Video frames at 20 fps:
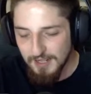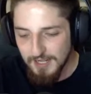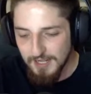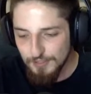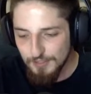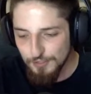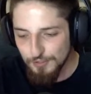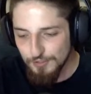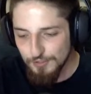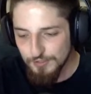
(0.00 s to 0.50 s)

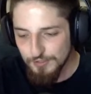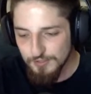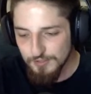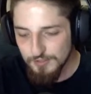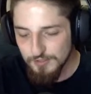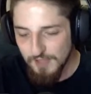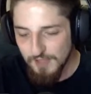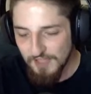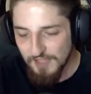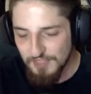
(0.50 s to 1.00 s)

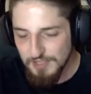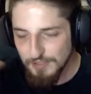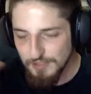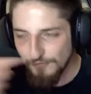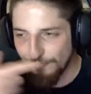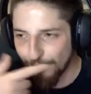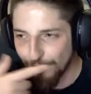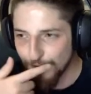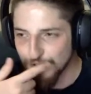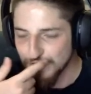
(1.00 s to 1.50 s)
in, I think, the
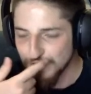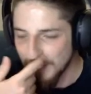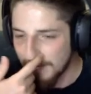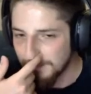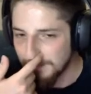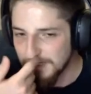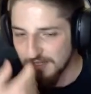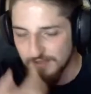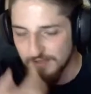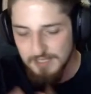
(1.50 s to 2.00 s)
first
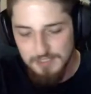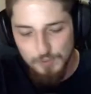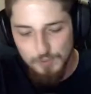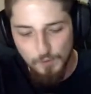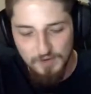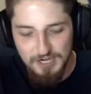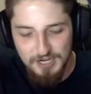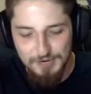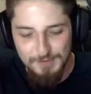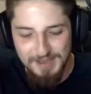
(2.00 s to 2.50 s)
chapter, they're
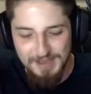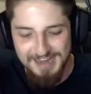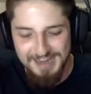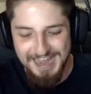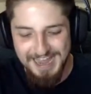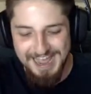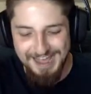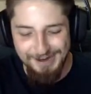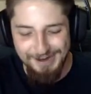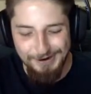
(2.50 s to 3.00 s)
talking about
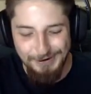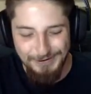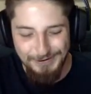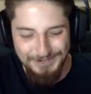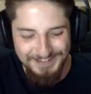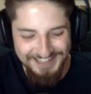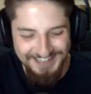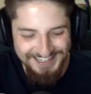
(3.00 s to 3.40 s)
how